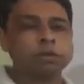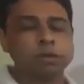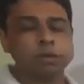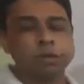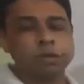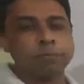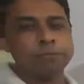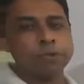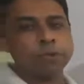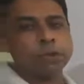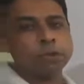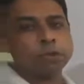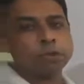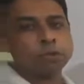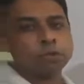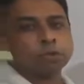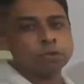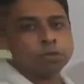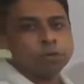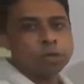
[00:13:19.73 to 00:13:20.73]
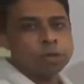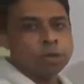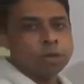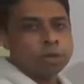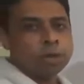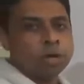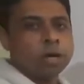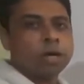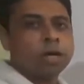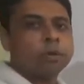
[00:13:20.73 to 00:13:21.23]
which is to
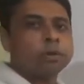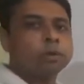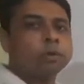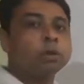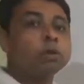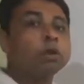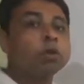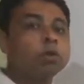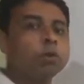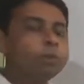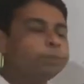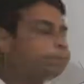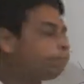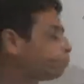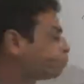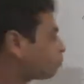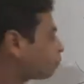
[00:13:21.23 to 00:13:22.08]
know.